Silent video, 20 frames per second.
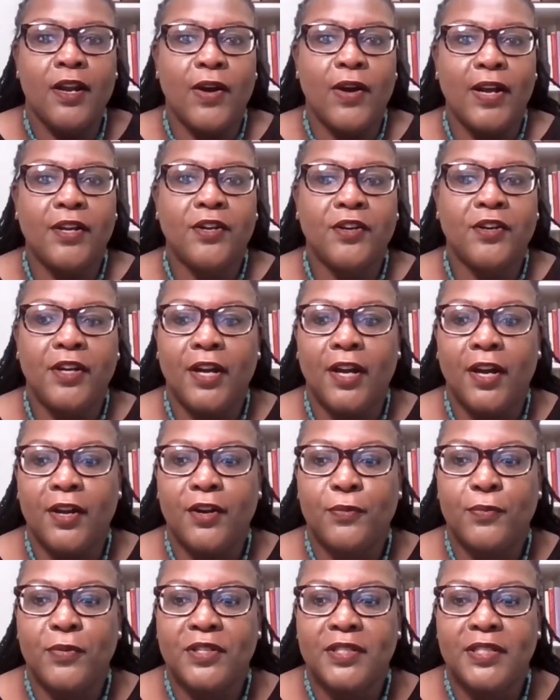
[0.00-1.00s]
no, I agree
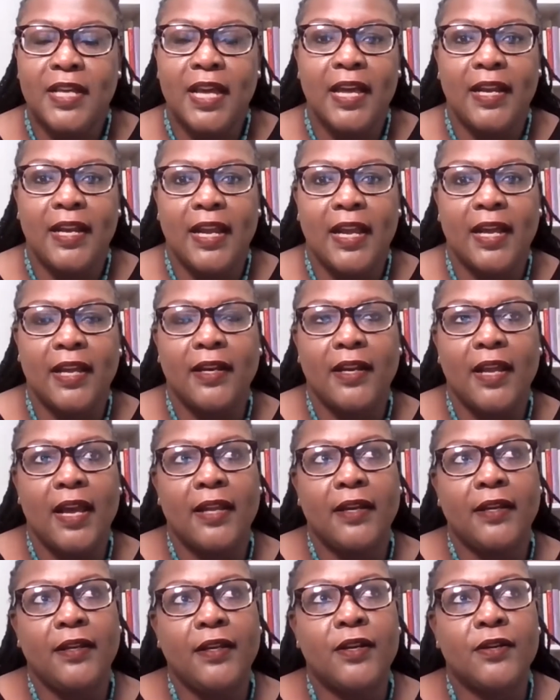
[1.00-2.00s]
100%. And
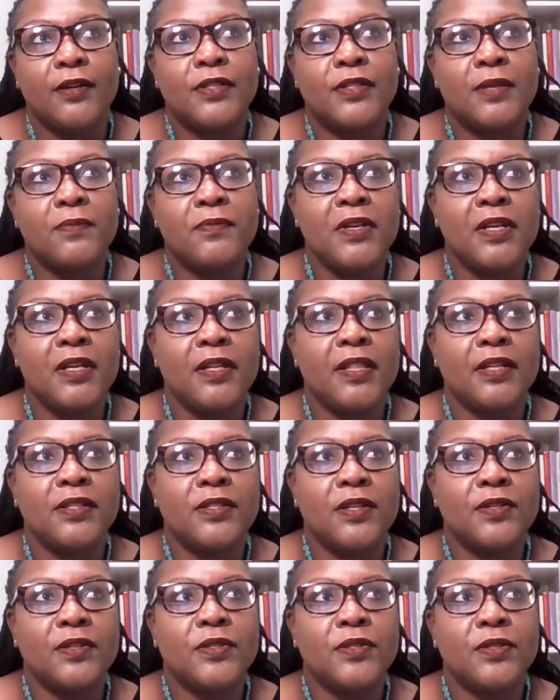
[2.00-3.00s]
and you know, something
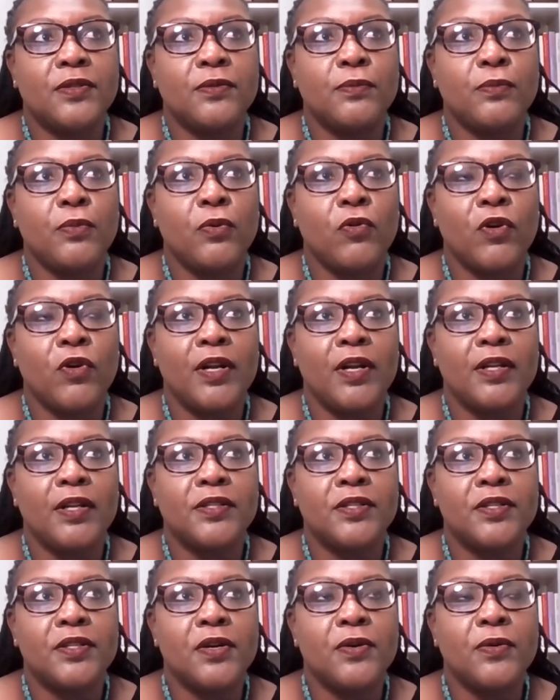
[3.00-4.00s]
that's also important
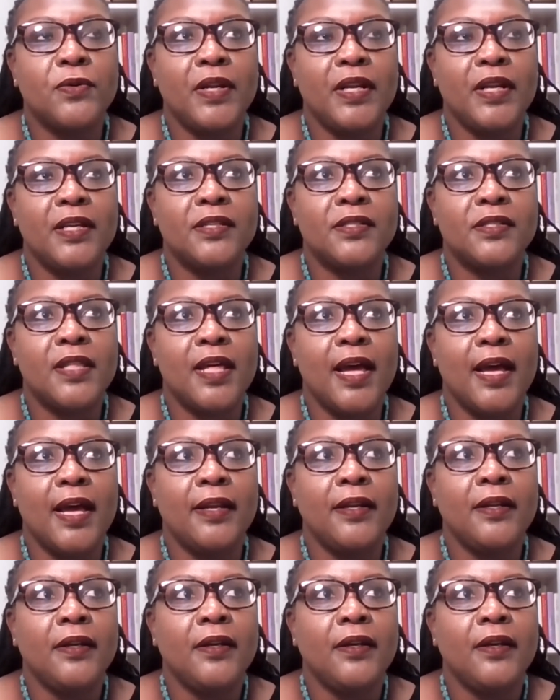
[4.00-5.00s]
to note is
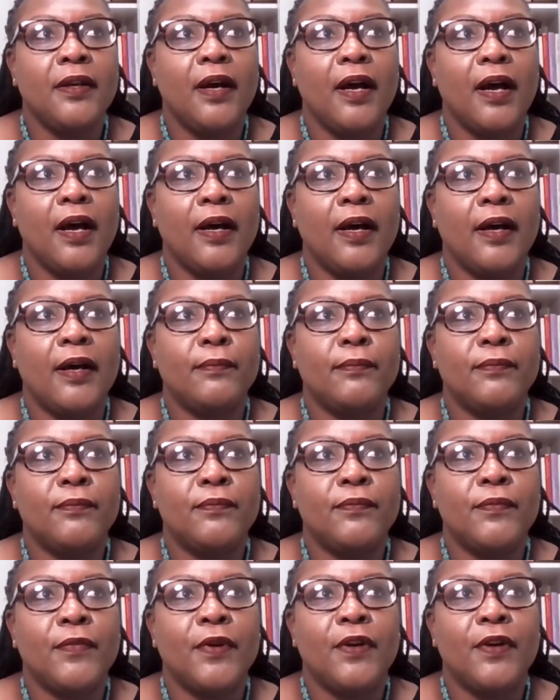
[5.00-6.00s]
that um
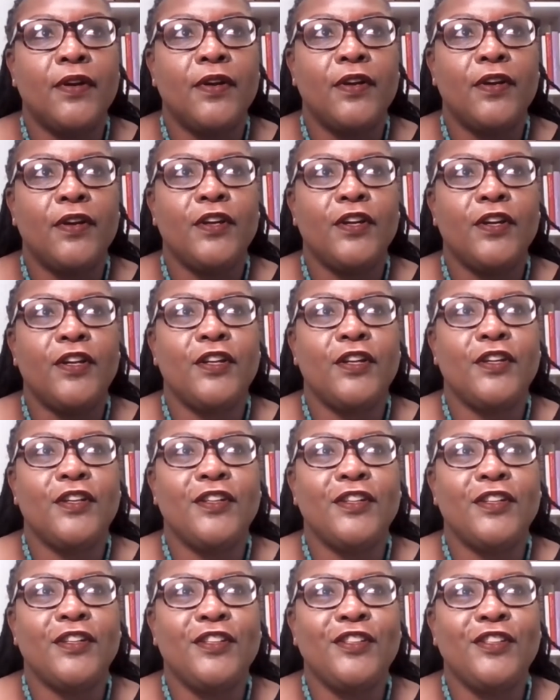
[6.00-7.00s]

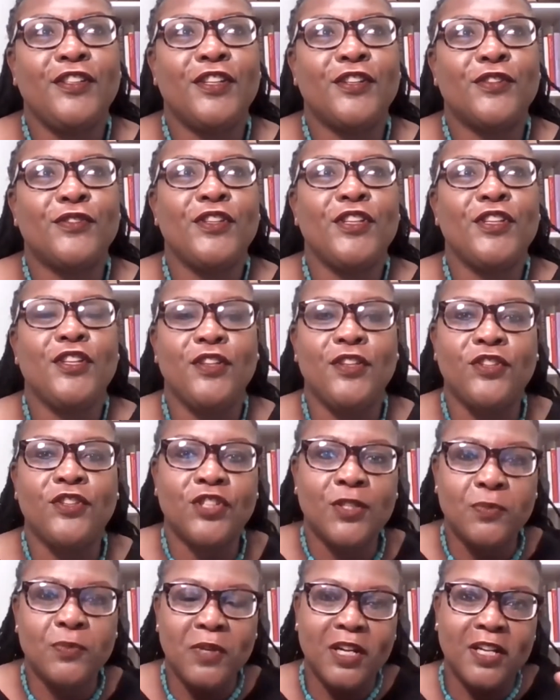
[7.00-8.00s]
you know,
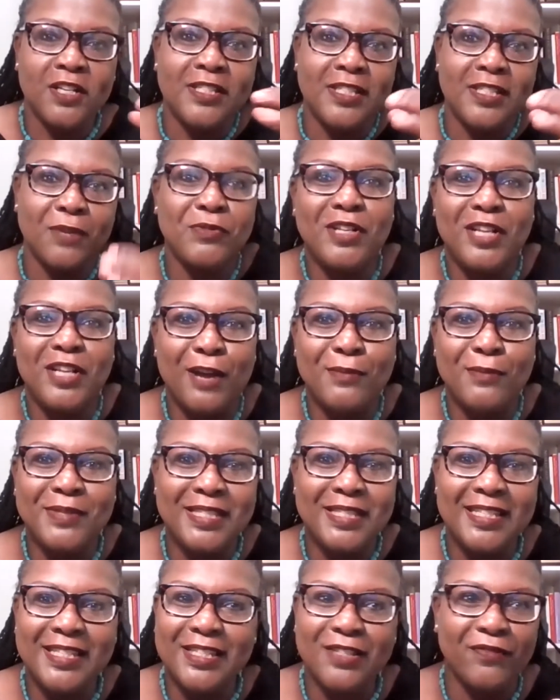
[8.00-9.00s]
just because someone
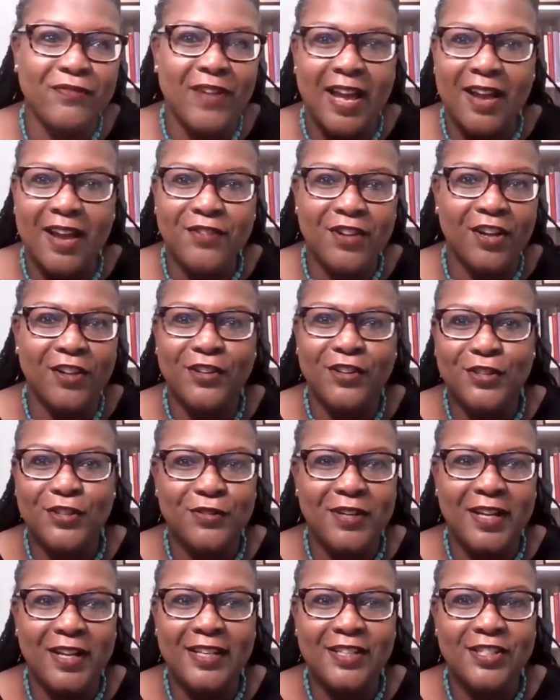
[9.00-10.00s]
comes in as a $5
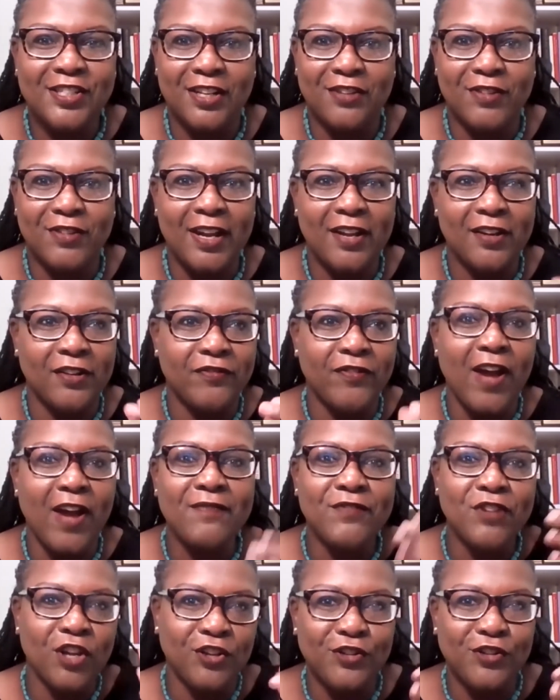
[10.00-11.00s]
donation, right? A
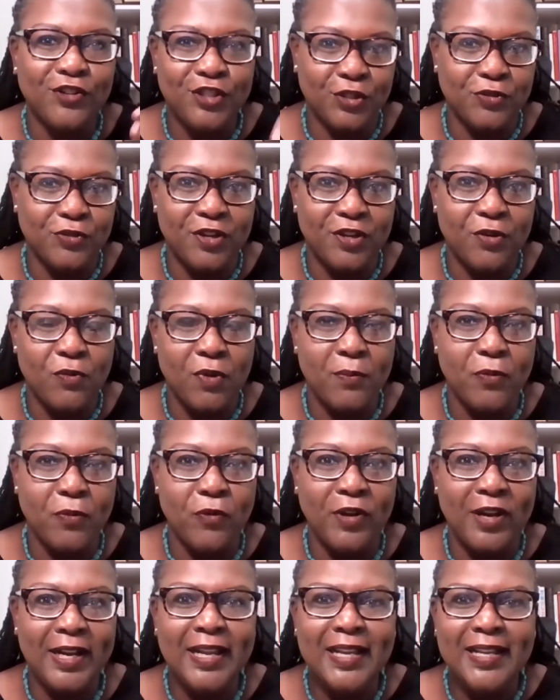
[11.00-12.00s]
$5 donor at one
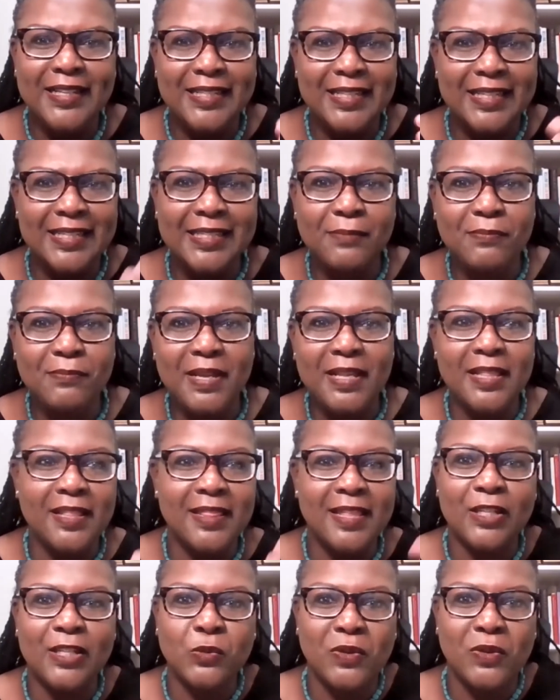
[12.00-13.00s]
point doesn't mean that
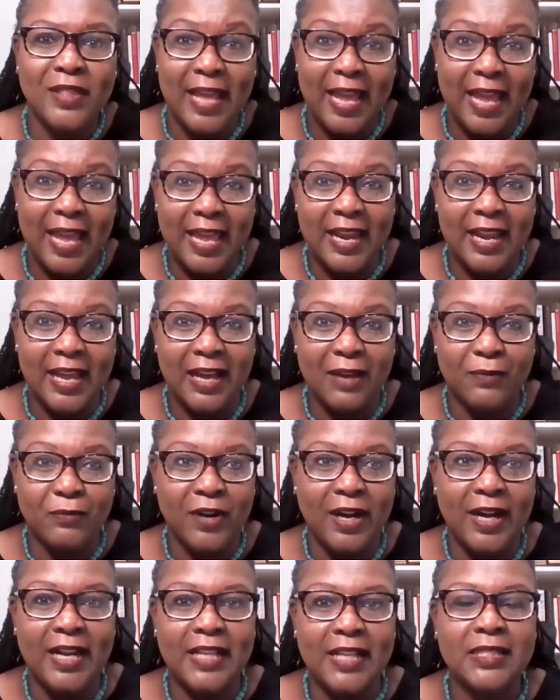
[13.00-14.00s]
that's where they end up,
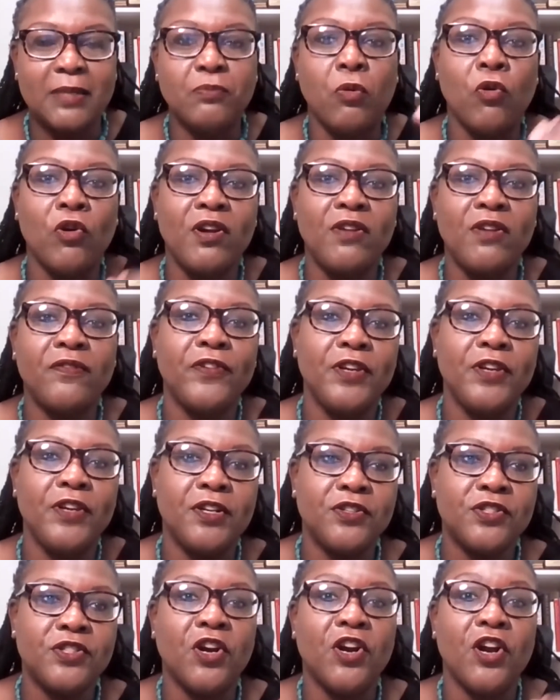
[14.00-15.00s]
right? It's important for you
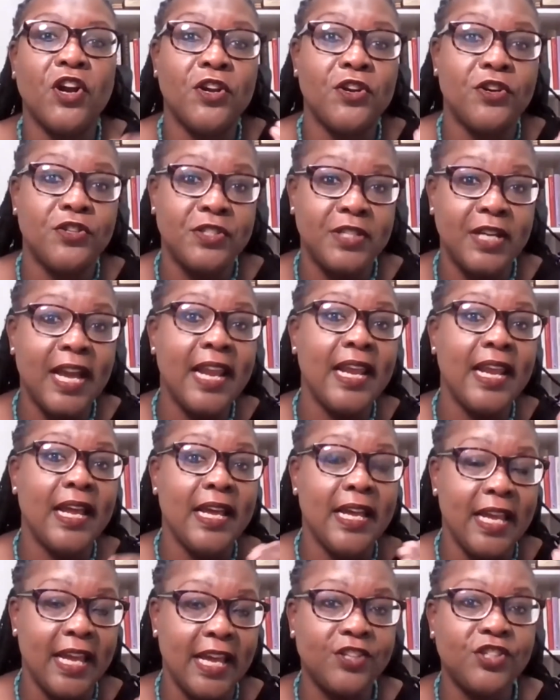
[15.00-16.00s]
to start understanding,
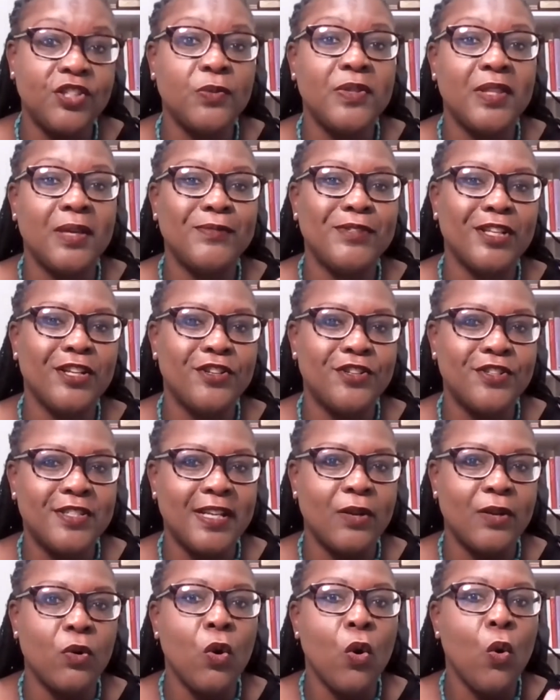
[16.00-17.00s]
engaging with them to
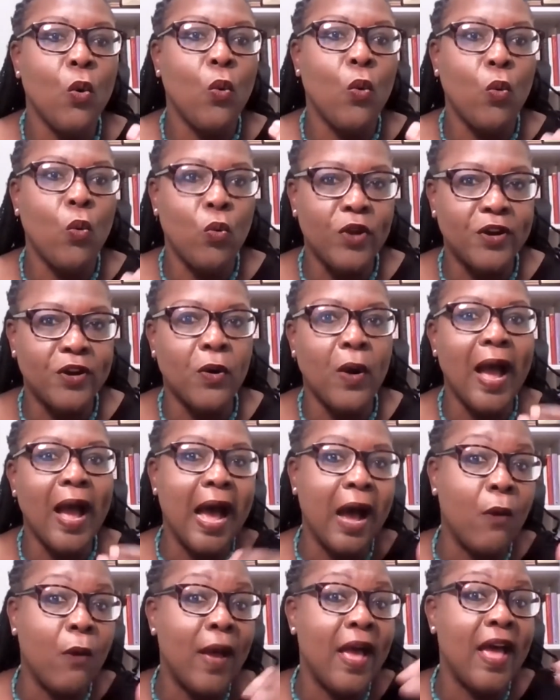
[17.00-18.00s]
understand you know
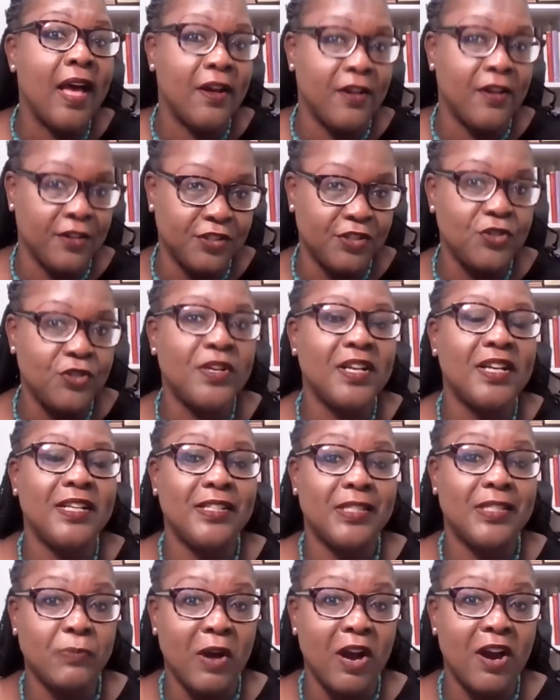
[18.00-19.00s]
how else you can
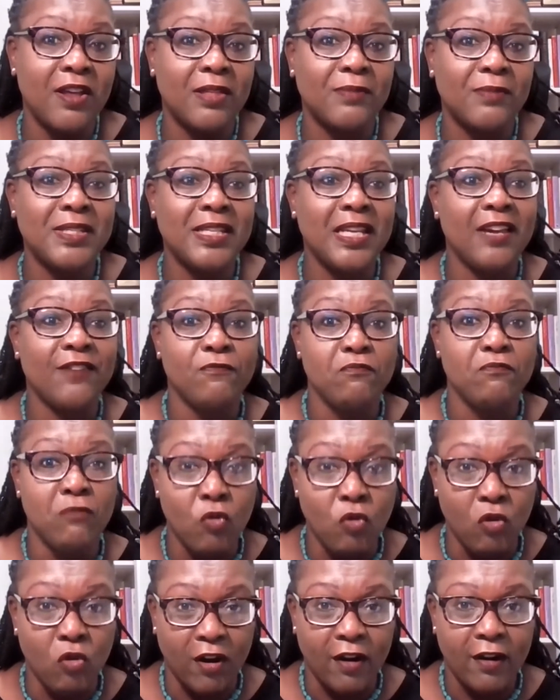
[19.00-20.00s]
inspire them to give
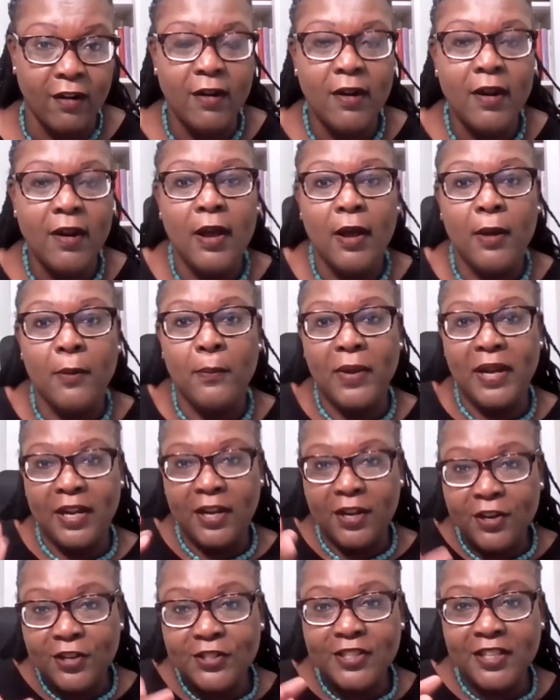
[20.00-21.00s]
more but
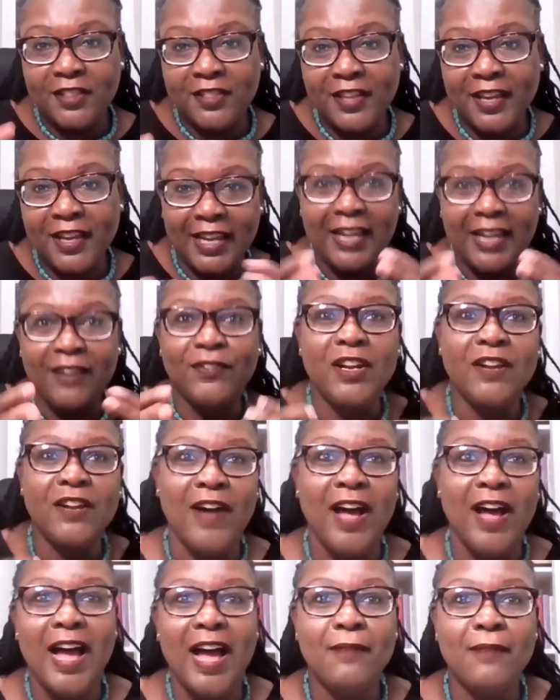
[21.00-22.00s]
here's the thing even if
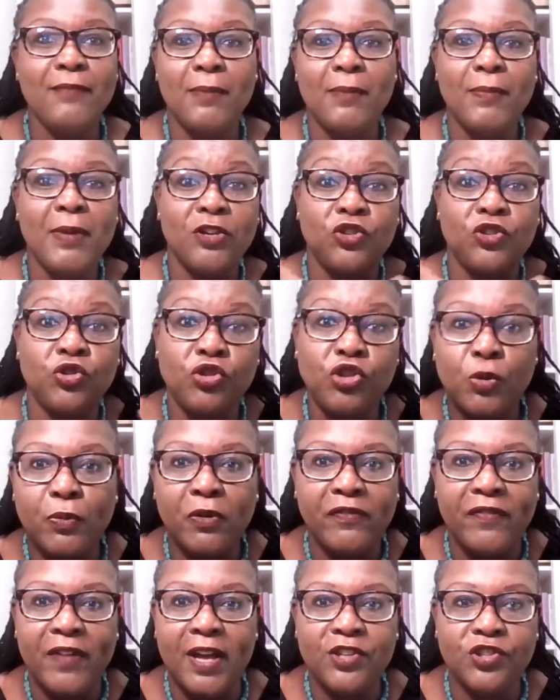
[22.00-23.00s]
i may be a junior
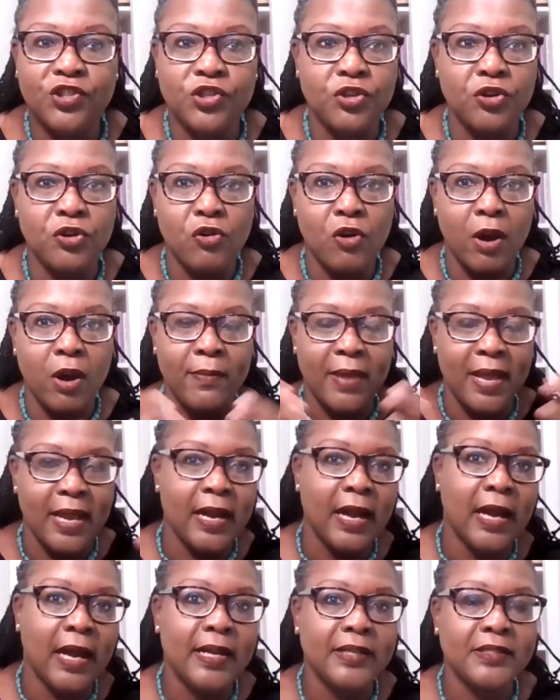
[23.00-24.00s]
professional or i may
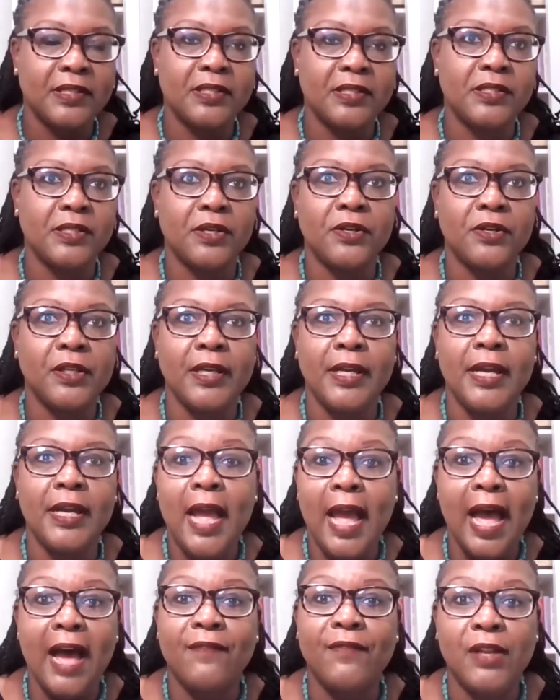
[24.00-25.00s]
not necessarily
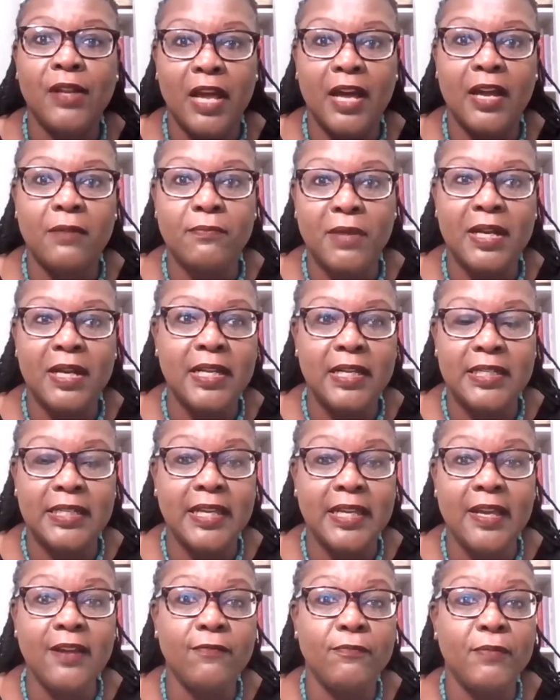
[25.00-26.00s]
have a lot of money to
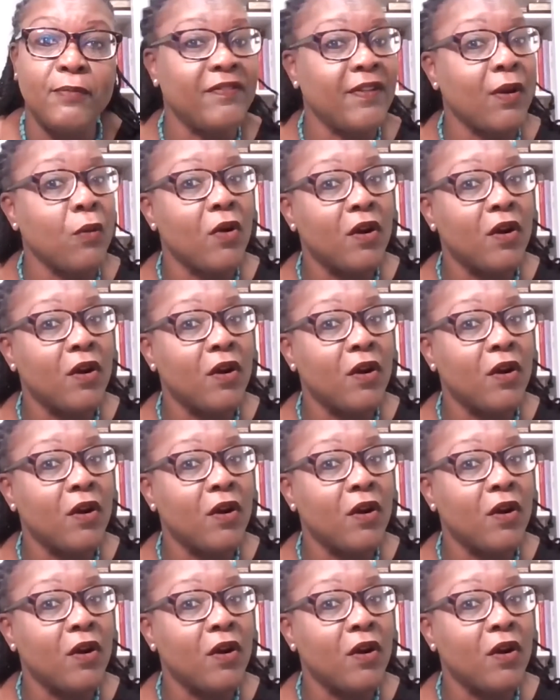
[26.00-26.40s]
give but if i